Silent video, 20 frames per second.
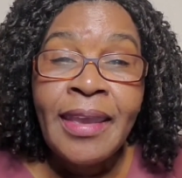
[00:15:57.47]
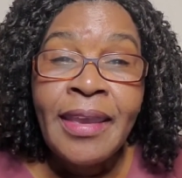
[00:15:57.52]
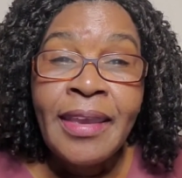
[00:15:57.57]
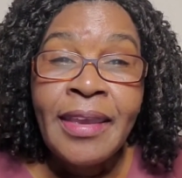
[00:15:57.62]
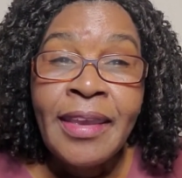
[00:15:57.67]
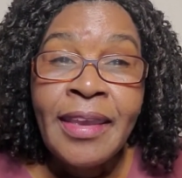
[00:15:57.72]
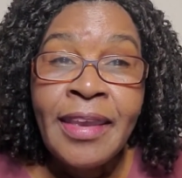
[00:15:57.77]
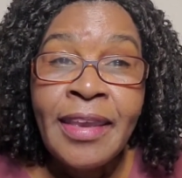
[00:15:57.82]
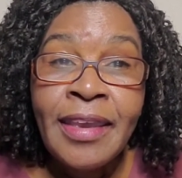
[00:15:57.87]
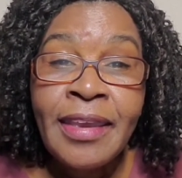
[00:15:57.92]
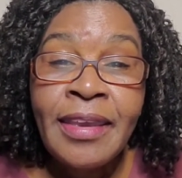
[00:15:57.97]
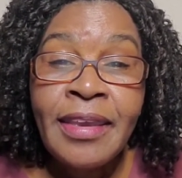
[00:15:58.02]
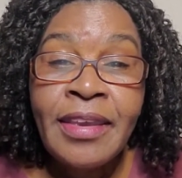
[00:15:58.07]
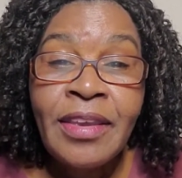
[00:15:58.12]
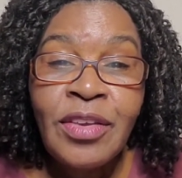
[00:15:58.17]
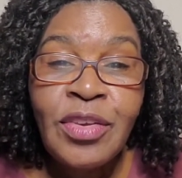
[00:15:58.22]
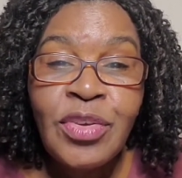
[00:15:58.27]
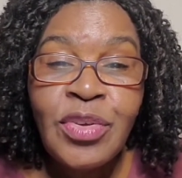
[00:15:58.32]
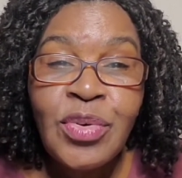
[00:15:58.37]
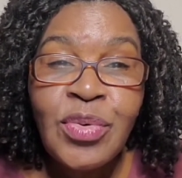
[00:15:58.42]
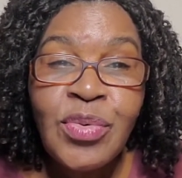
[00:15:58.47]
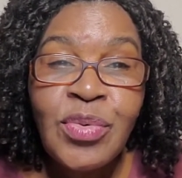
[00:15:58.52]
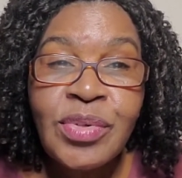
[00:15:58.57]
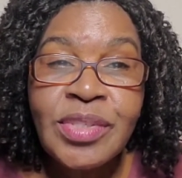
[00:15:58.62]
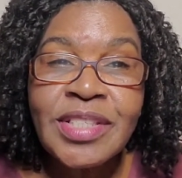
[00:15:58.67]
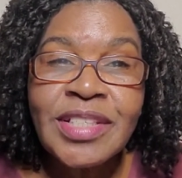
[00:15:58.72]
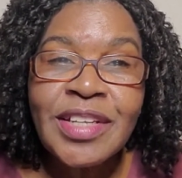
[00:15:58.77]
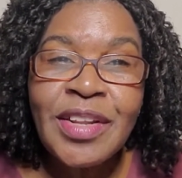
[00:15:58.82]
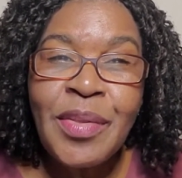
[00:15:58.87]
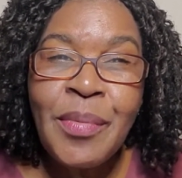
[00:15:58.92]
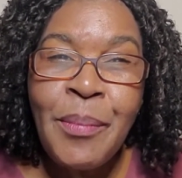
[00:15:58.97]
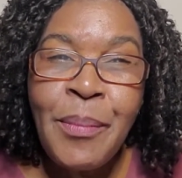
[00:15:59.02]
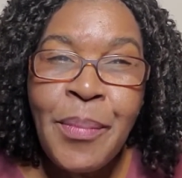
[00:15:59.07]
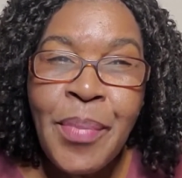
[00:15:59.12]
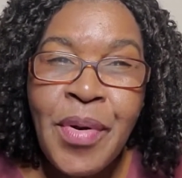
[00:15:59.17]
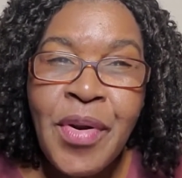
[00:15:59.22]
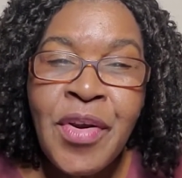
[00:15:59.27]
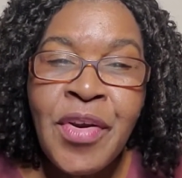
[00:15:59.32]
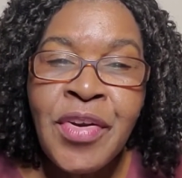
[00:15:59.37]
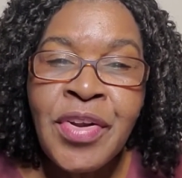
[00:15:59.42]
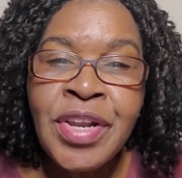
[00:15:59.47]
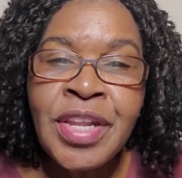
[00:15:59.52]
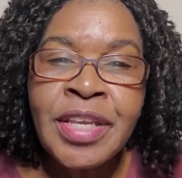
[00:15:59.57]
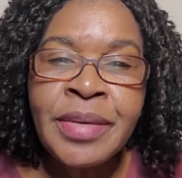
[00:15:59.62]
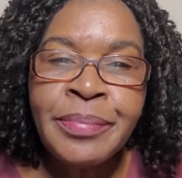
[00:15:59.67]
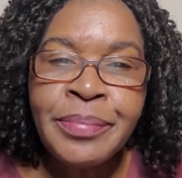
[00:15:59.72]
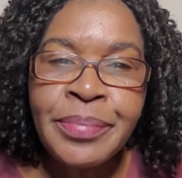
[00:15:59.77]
He used the burning